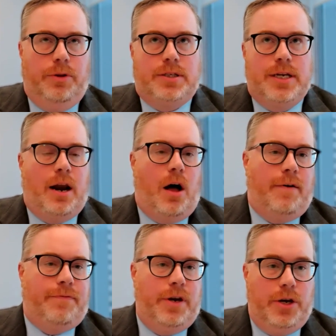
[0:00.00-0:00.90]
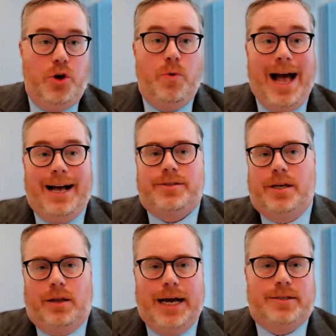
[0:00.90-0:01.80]
It's not often a new
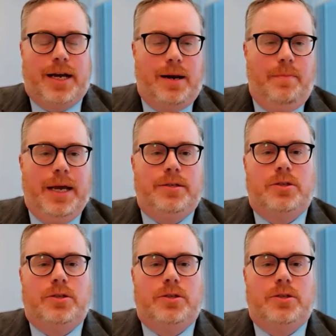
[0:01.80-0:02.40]
asset class kind of makes